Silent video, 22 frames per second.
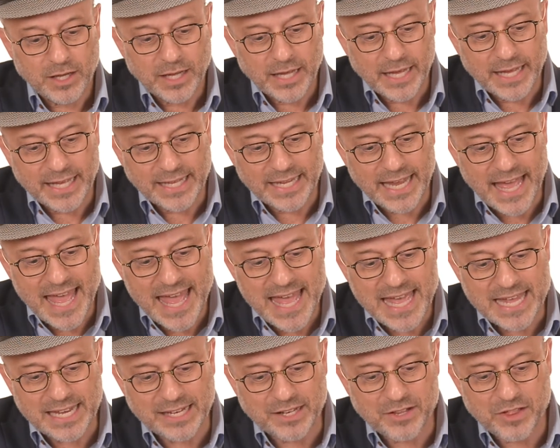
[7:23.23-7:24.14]
It
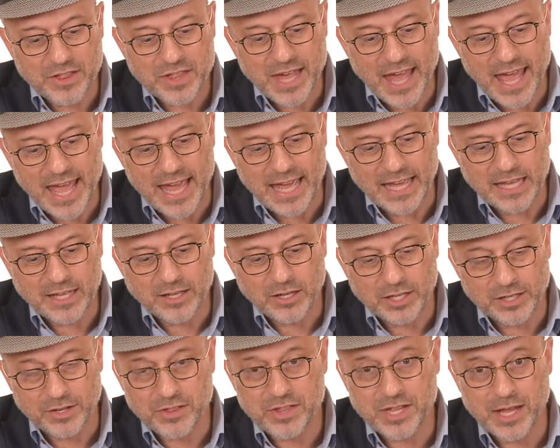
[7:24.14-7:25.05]
ends saying,
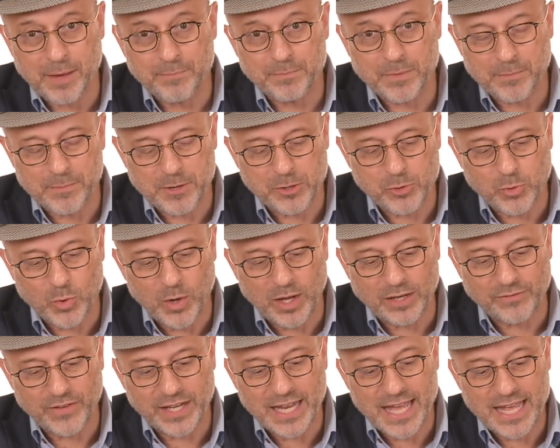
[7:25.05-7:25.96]
in step number
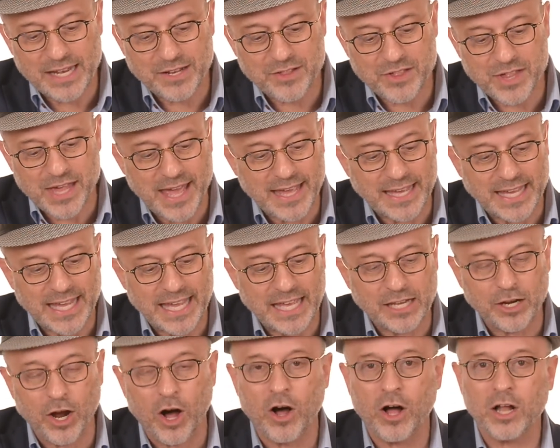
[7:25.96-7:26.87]
12, it ends saying, in
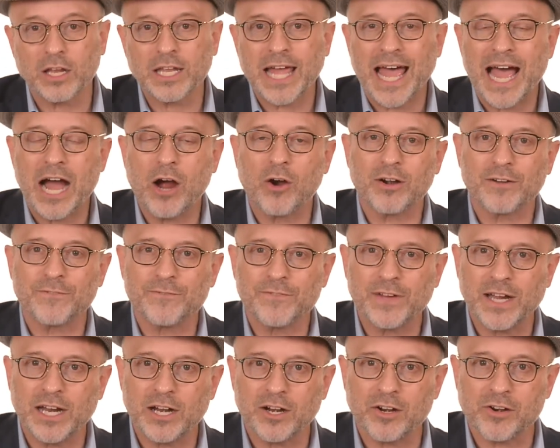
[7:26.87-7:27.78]
all our
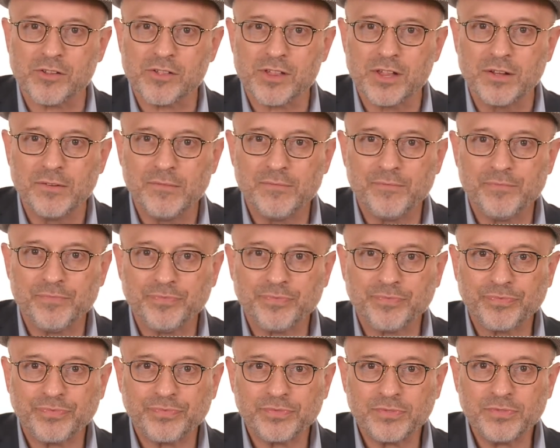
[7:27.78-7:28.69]
affairs.
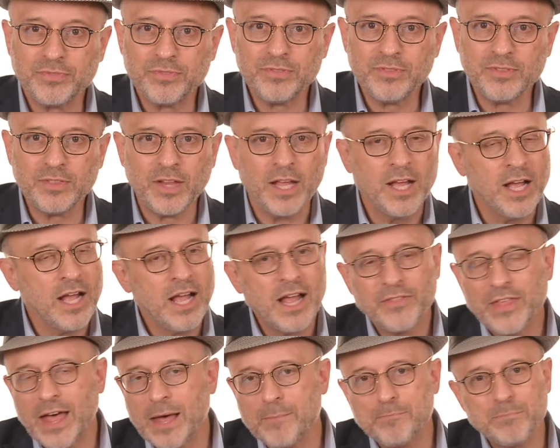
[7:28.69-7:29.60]

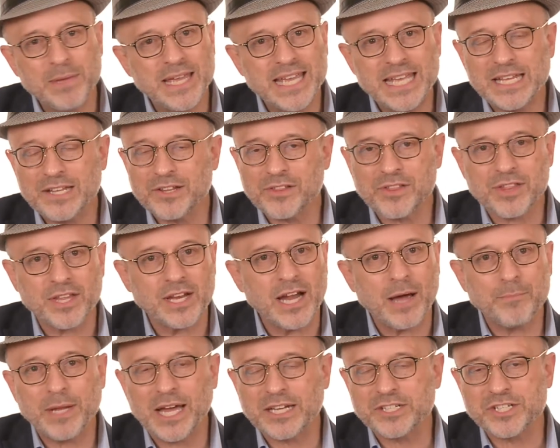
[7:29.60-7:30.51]
That means that
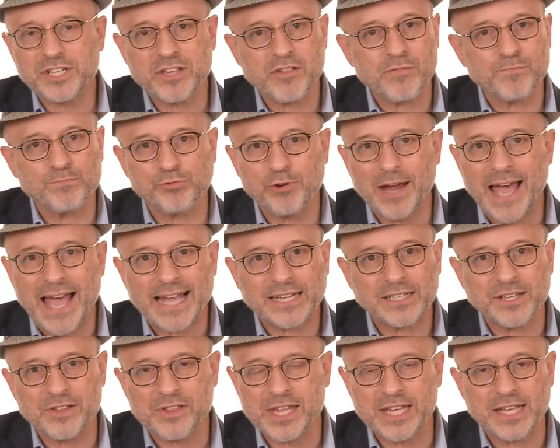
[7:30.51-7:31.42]
I'm not just
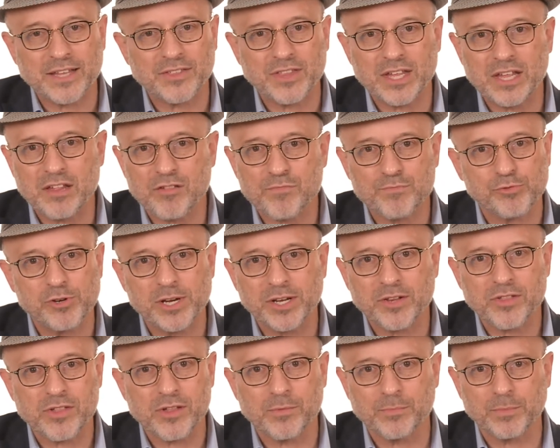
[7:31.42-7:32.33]
practicing these
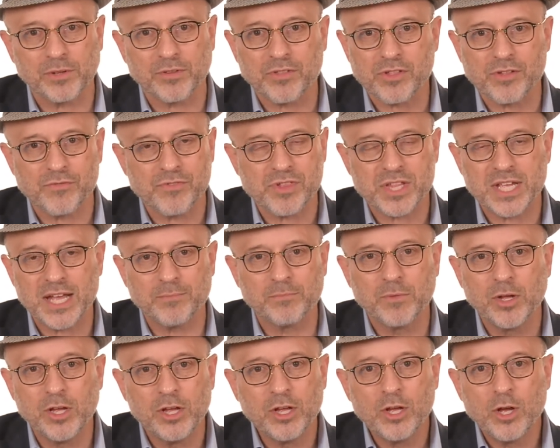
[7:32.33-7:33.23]
principles of step
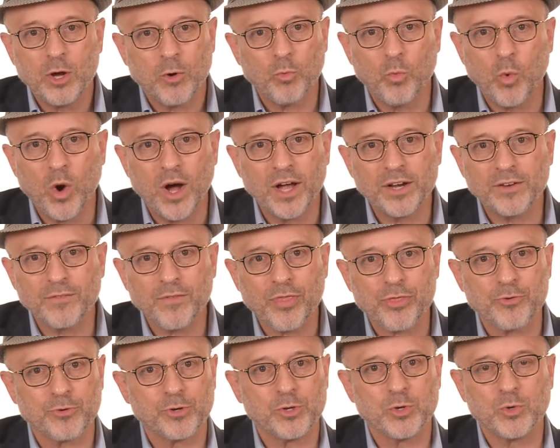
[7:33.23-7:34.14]
1
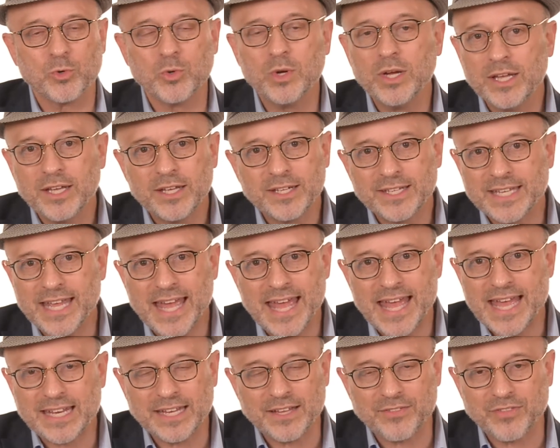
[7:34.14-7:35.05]
through
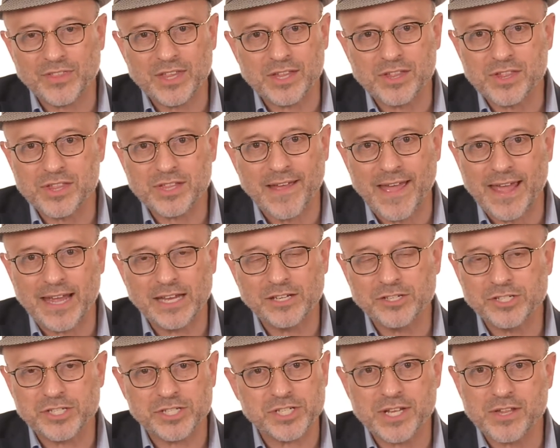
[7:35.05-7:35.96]
10 at this
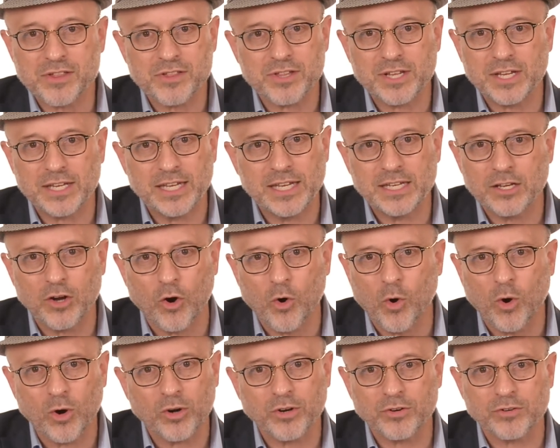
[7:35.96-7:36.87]
stage, just in
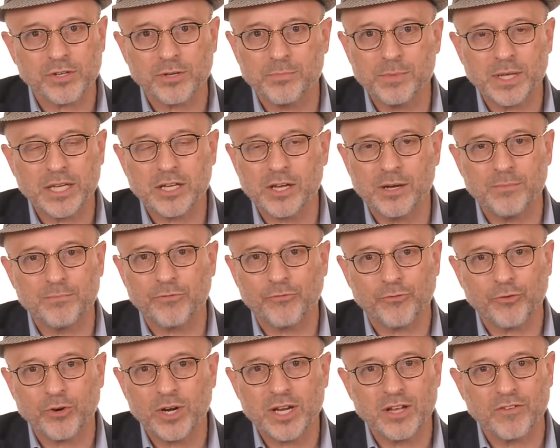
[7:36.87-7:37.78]
order to become
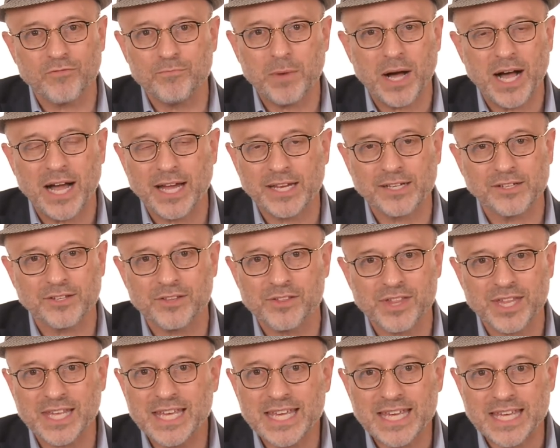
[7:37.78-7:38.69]
free of my
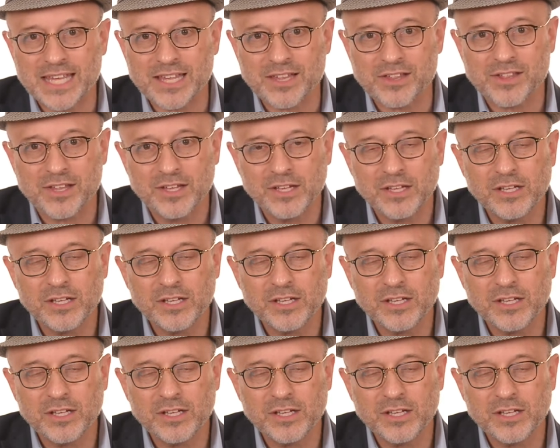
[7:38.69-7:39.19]
disease.